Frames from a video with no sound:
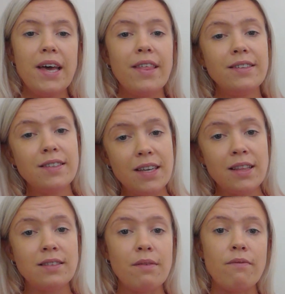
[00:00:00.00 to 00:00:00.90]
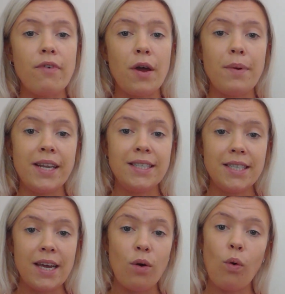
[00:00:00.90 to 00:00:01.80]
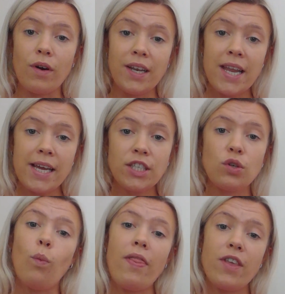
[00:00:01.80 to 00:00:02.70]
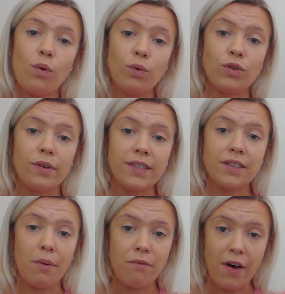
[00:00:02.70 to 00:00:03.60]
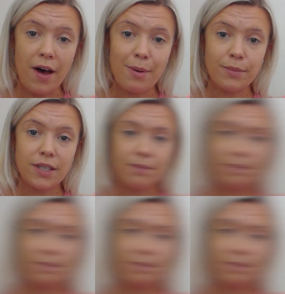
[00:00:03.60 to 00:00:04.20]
Then see this info in Dear or Unleashed when the order is confirmed.